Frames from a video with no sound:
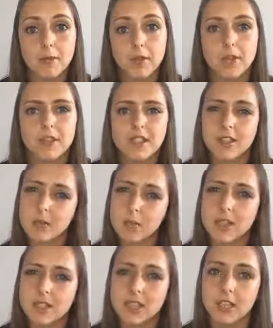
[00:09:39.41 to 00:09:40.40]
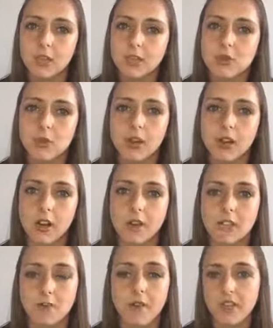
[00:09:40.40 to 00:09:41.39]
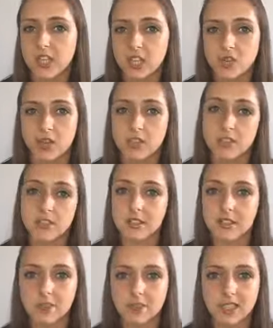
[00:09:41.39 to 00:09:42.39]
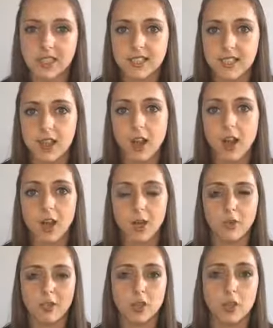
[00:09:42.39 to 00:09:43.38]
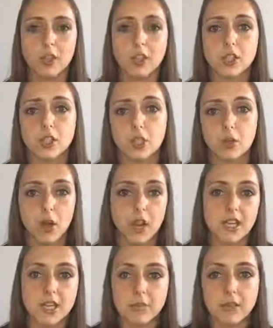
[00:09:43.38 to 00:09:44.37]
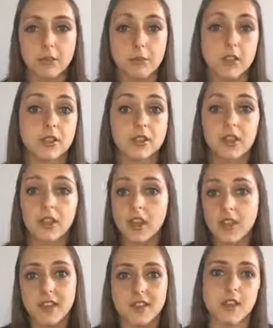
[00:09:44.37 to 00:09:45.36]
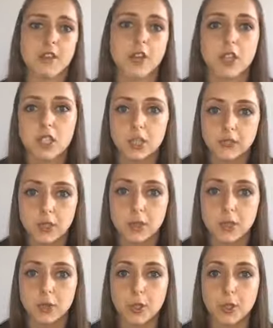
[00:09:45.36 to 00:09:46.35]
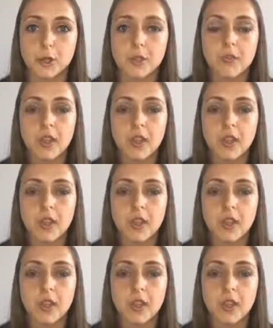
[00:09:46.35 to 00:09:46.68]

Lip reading: You know, there's nothing worse than going to a class where the instructor doesn't even really say hi or acknowledge you entering, because there's like 30 of you in a room.